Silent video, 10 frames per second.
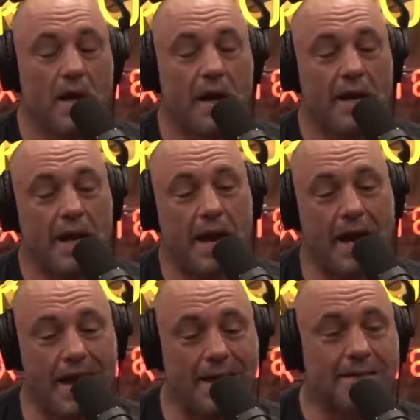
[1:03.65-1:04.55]
And
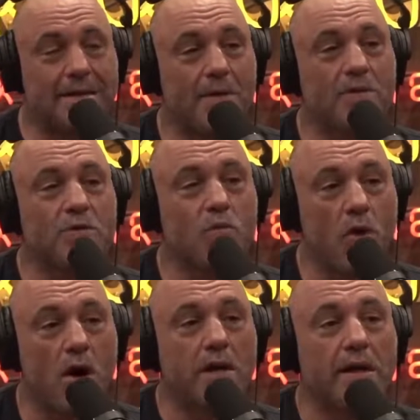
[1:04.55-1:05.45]
as I was
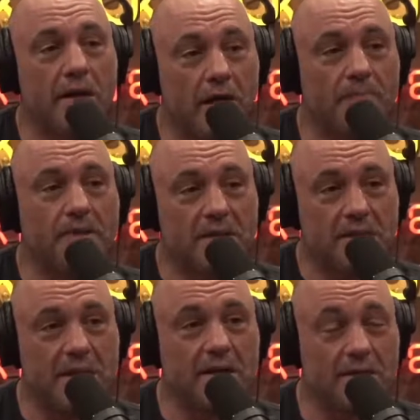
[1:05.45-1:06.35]
walking up the
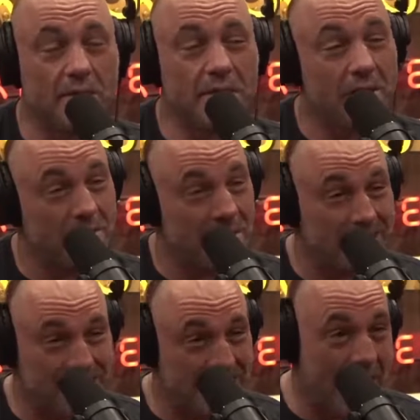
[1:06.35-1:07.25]
stairs, I was hearing this
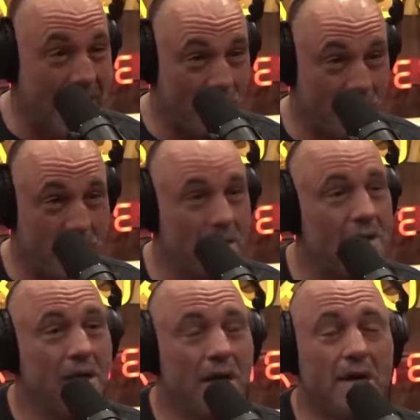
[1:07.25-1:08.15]
sound,
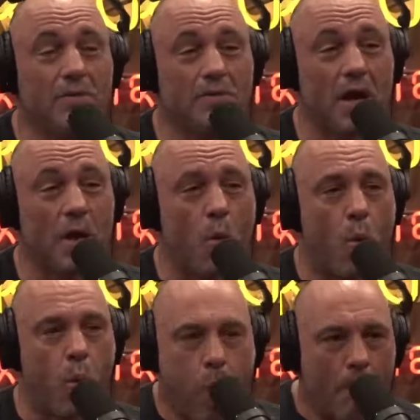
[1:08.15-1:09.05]
and it was like,
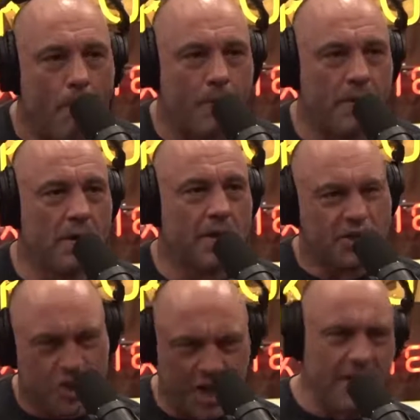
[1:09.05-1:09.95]
whoomp,
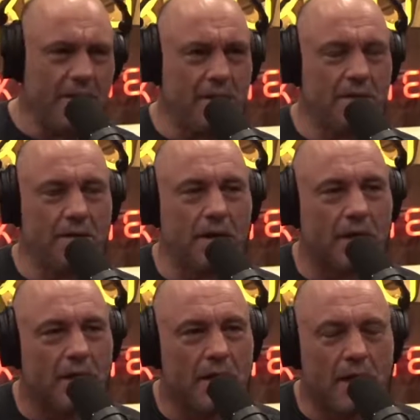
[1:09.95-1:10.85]
ka-chink.
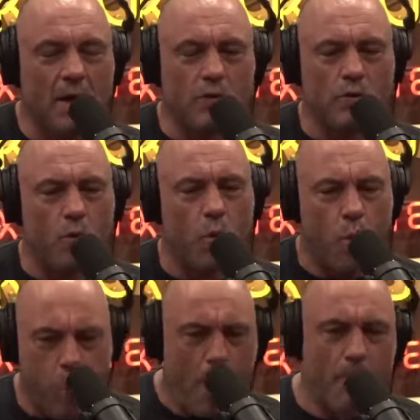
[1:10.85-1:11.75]
Like, it was
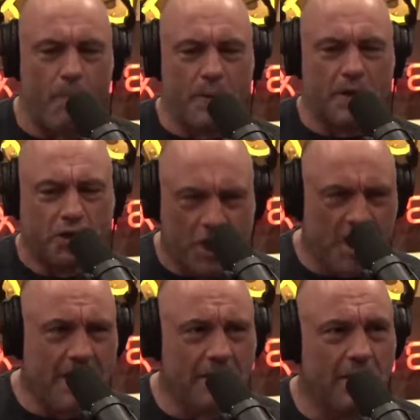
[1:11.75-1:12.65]
whoomp,
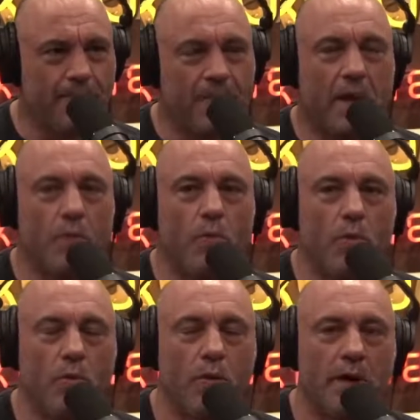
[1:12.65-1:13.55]
ka-chink. And
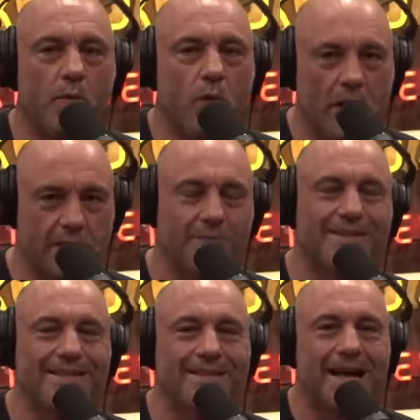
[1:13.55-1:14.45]
what it was
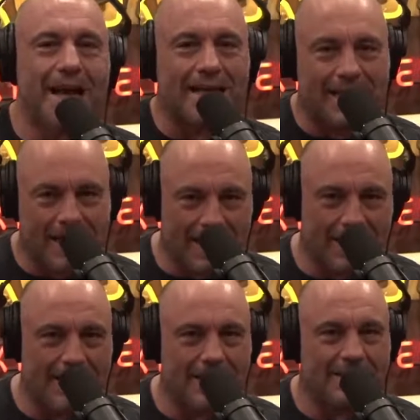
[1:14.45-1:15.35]
this guy
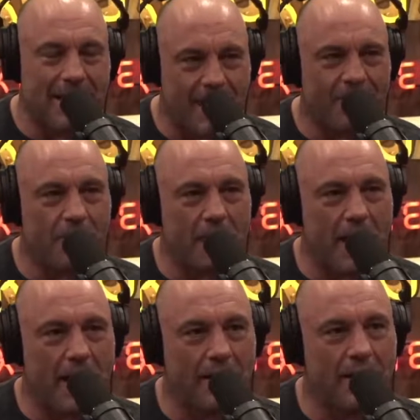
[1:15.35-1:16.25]
kicking this heavy
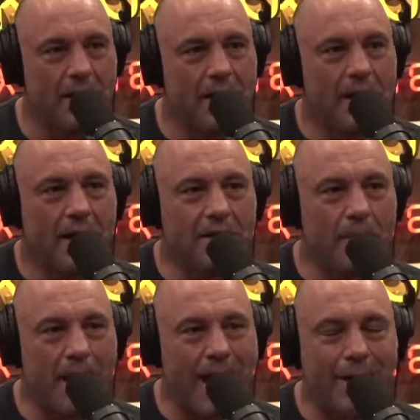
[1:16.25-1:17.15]
bag, and the
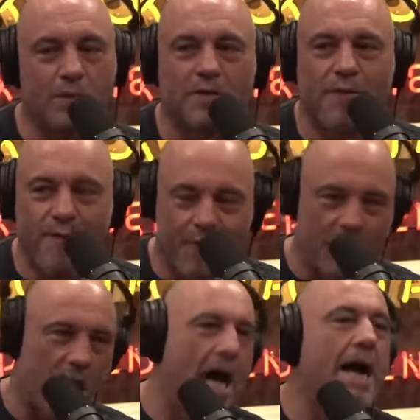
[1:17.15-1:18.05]
bag was
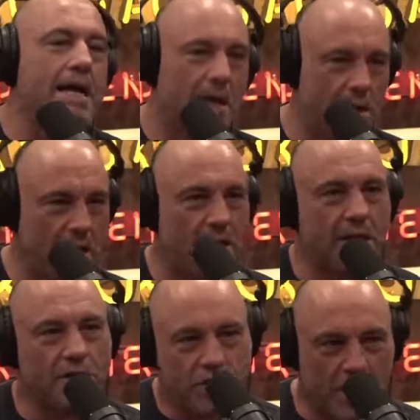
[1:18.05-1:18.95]
flying, and the
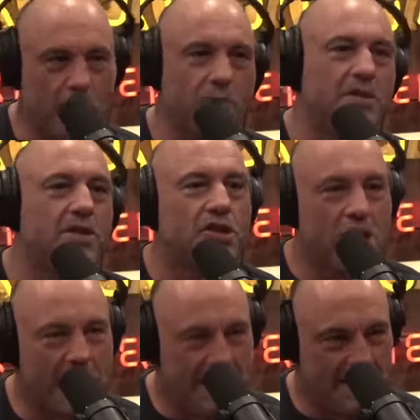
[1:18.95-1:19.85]
ka-chink was the
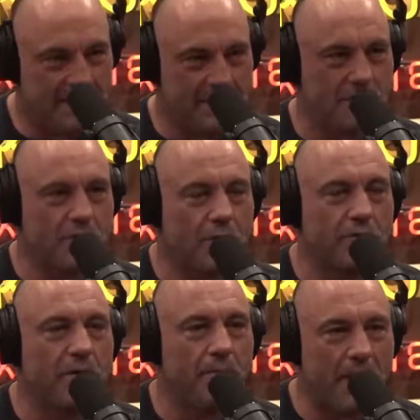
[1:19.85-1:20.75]
chains that was
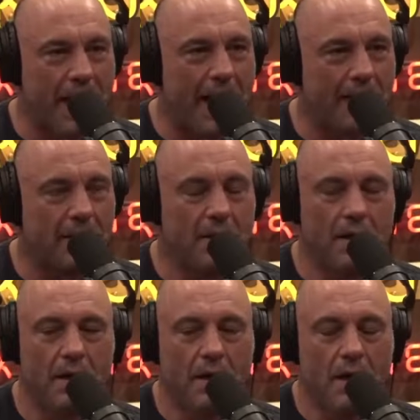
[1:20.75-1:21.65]
holding the bag.
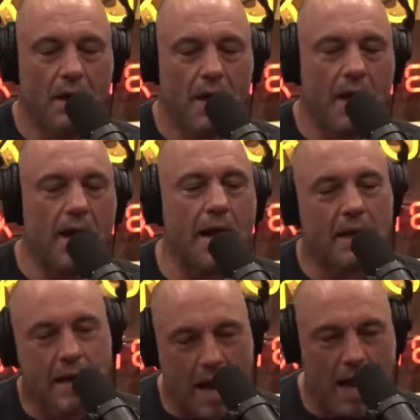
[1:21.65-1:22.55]
And I
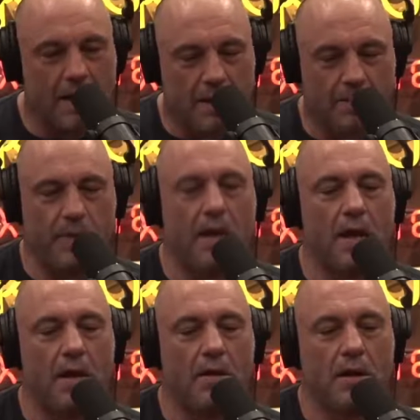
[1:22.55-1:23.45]
got up
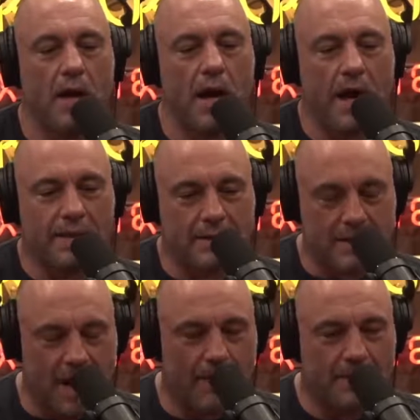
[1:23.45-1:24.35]
there at the
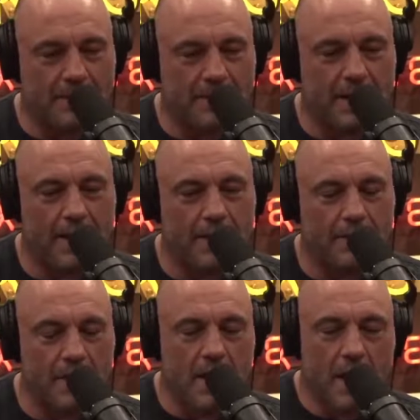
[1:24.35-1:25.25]
top of the
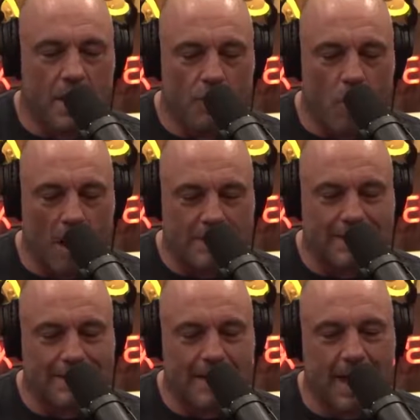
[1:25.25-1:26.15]
stairs and watched
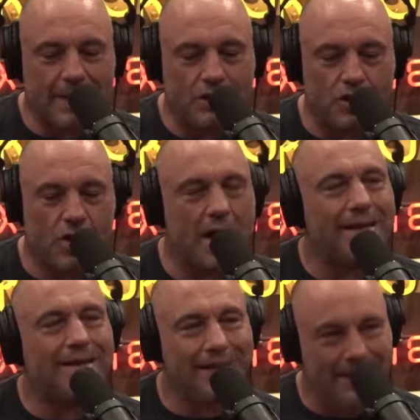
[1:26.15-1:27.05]
this guy,
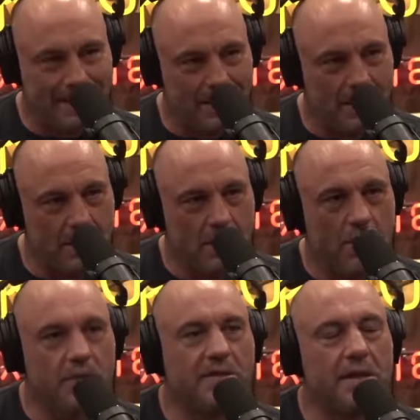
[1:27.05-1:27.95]
John Lee,
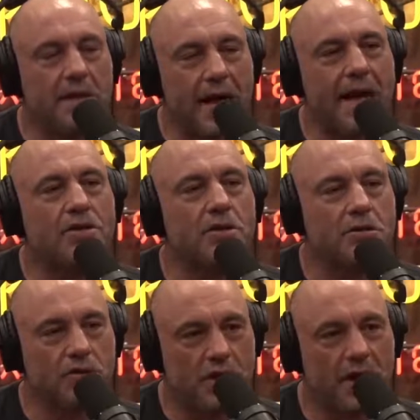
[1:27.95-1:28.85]
who was the
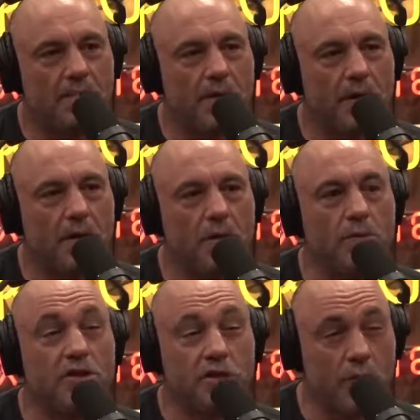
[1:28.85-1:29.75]
national champion, who
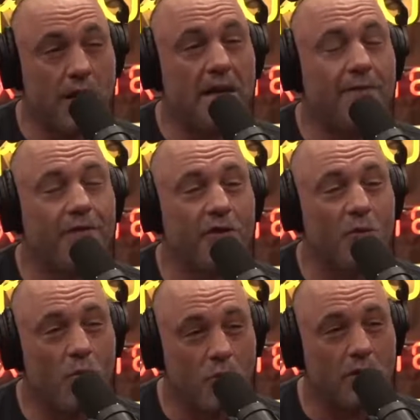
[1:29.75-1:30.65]
was training for the
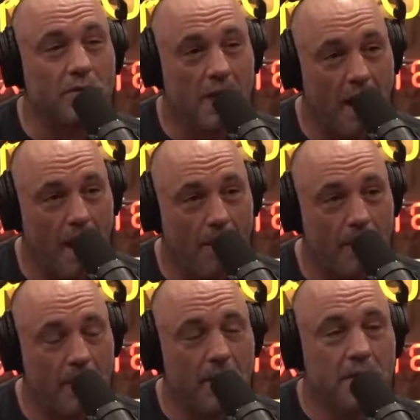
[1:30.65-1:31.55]
World Cup.
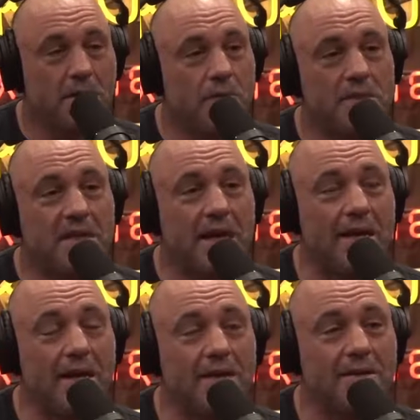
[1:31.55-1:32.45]
So he's at
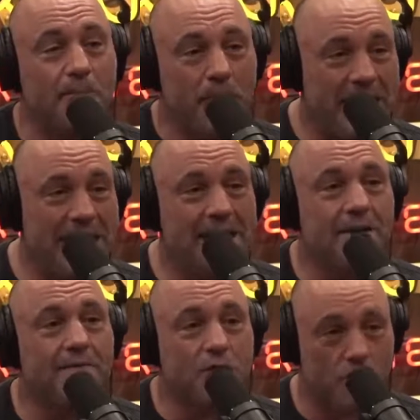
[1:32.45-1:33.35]
his peak
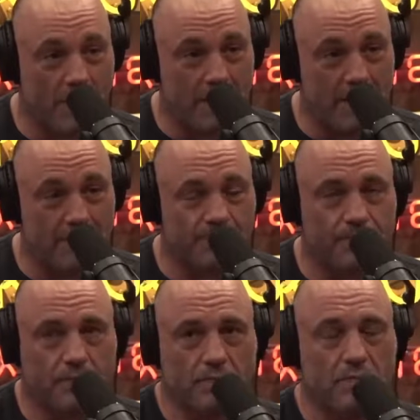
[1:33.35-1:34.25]
of training.
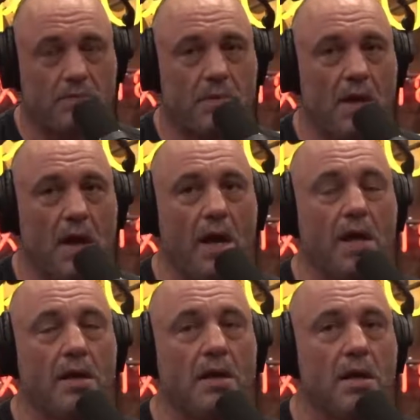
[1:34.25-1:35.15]

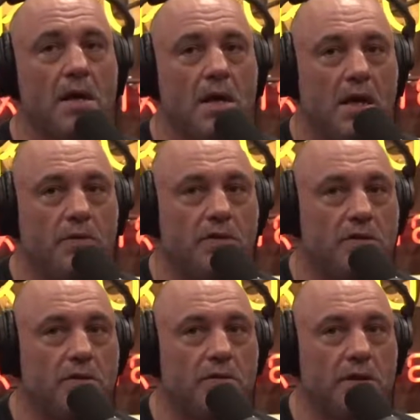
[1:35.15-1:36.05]
And he was
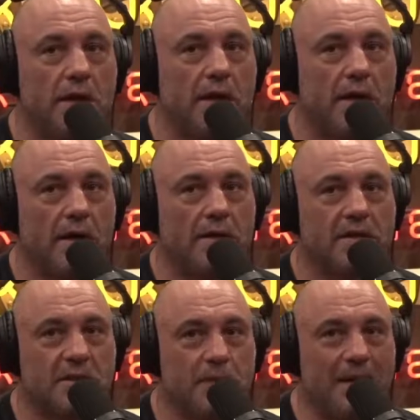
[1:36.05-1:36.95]
doing a
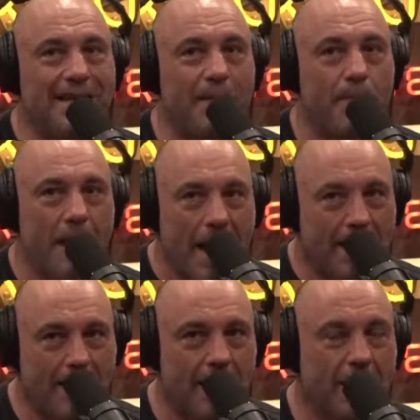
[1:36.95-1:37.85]
spinning
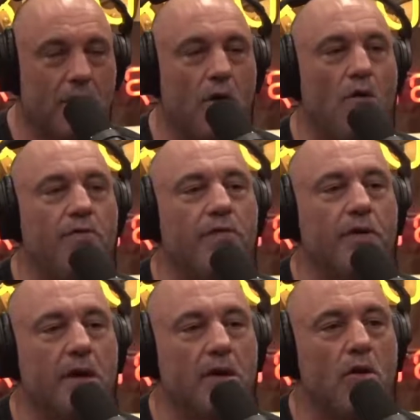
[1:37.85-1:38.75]
back kick
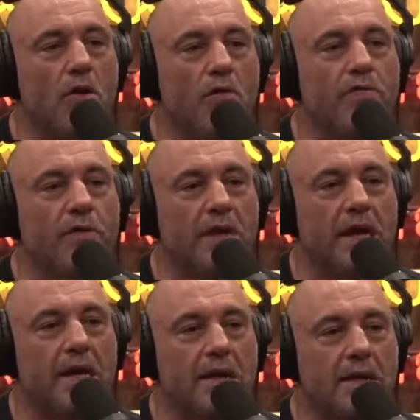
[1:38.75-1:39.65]
over and over
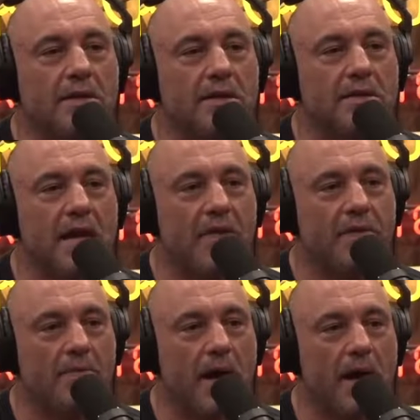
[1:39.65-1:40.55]
again into this
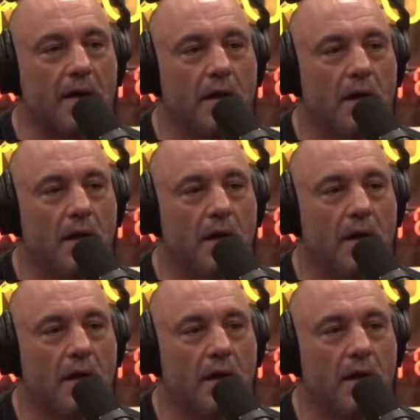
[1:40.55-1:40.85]
heavy bag.